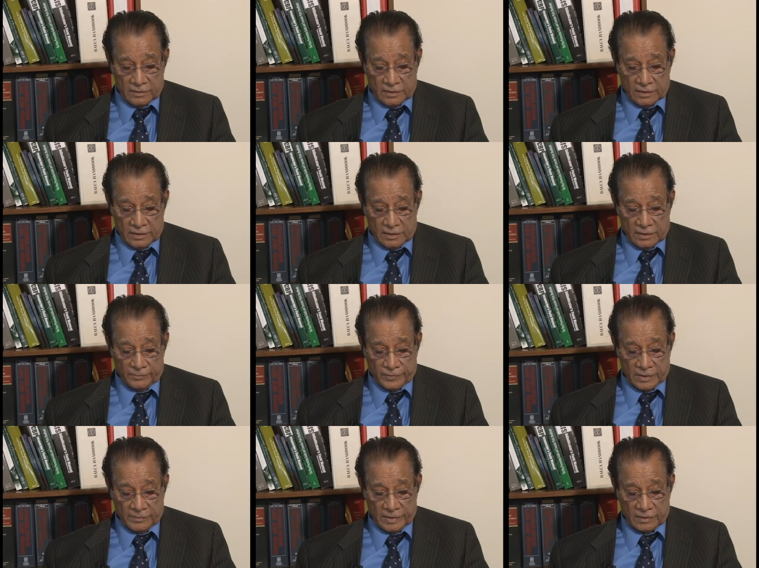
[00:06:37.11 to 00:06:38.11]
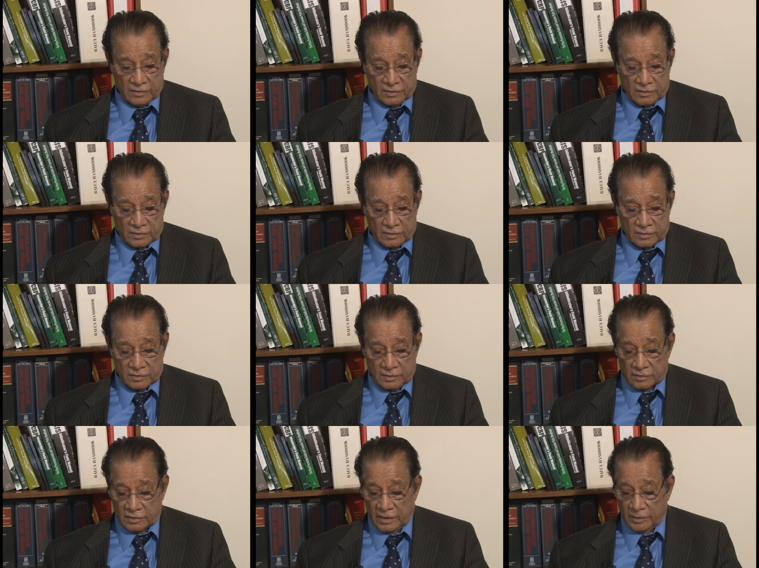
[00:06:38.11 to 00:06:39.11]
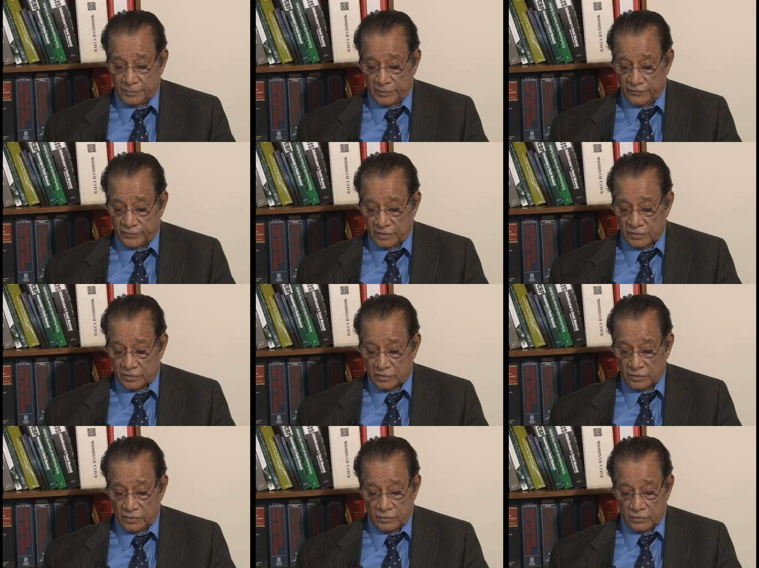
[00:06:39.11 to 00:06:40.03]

The employment third preference